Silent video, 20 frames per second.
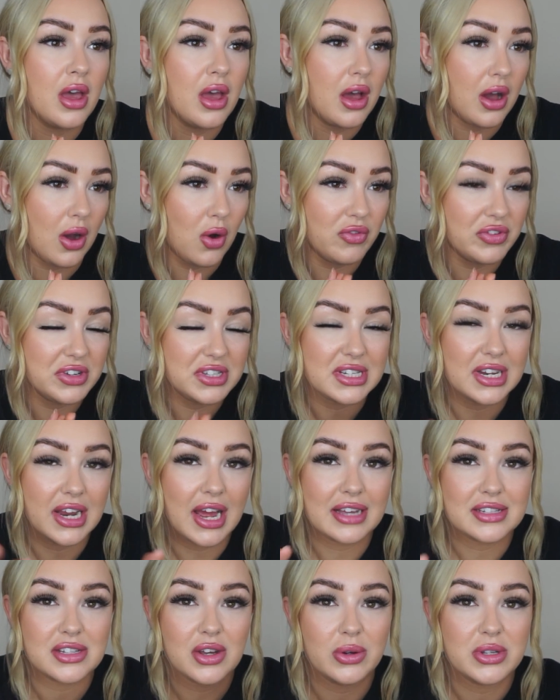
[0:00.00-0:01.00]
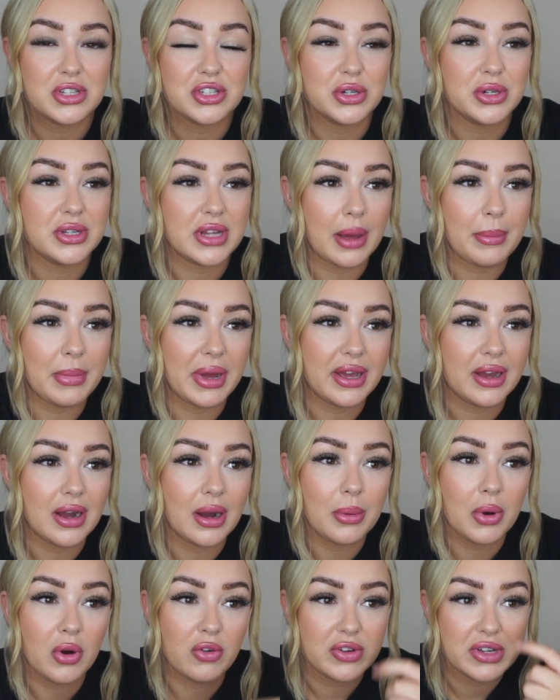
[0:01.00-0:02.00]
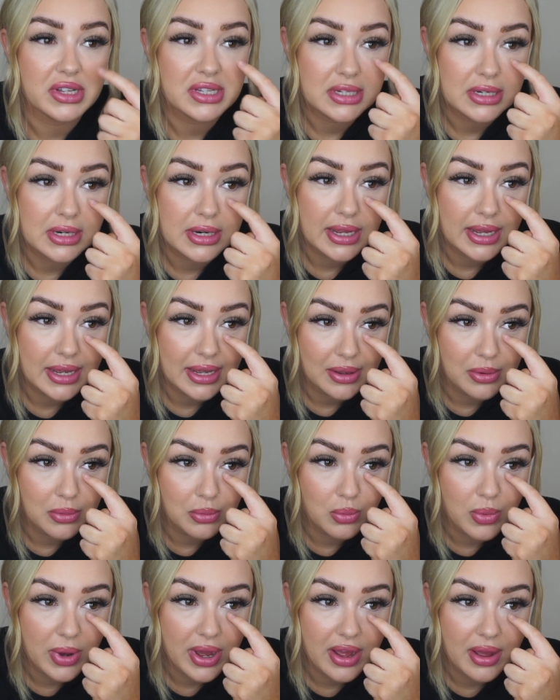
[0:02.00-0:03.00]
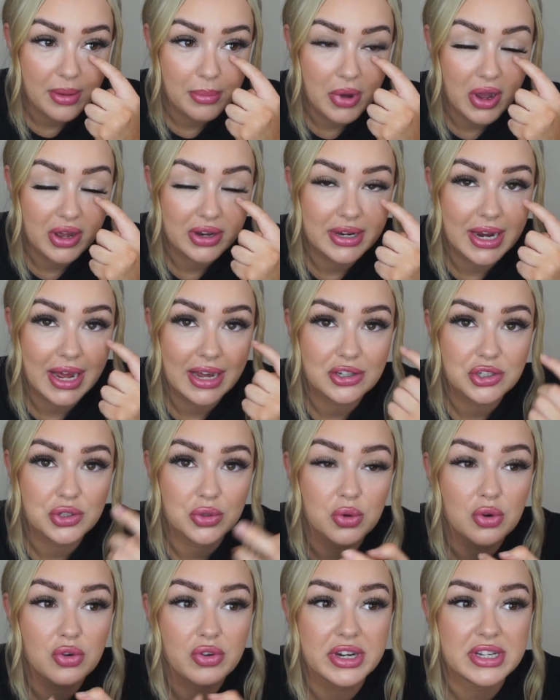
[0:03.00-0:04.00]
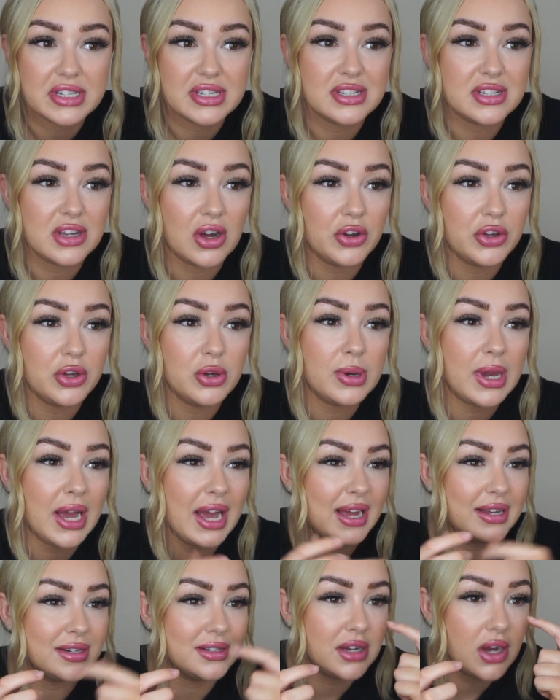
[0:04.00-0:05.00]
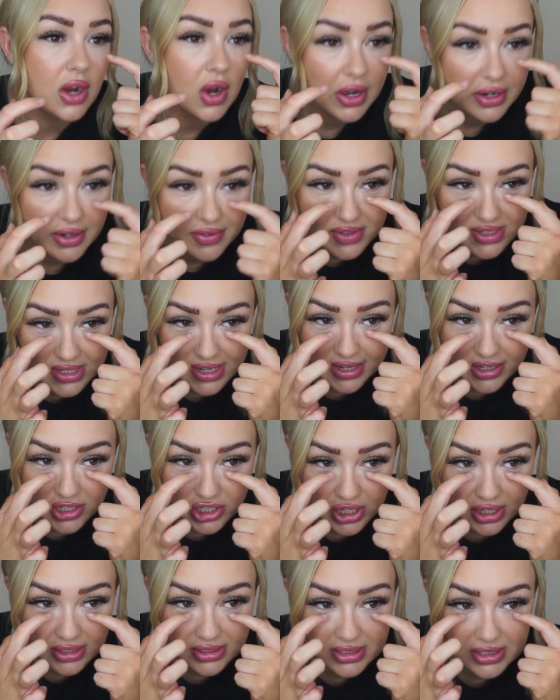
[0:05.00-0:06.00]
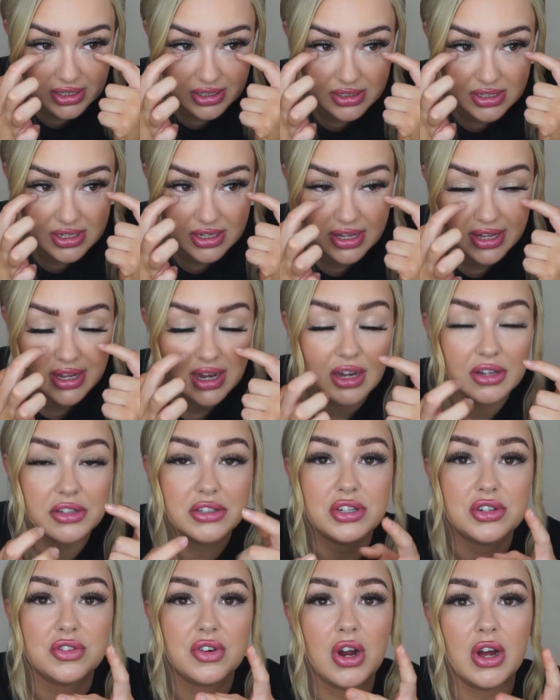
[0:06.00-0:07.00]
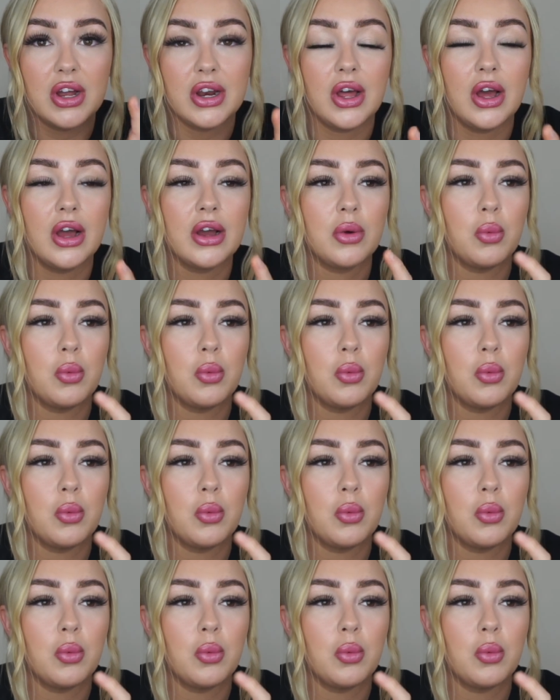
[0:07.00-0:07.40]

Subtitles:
obviously, as I was doing that makeup, obviously where my natural creases are, you can kind of see just under the under eye, like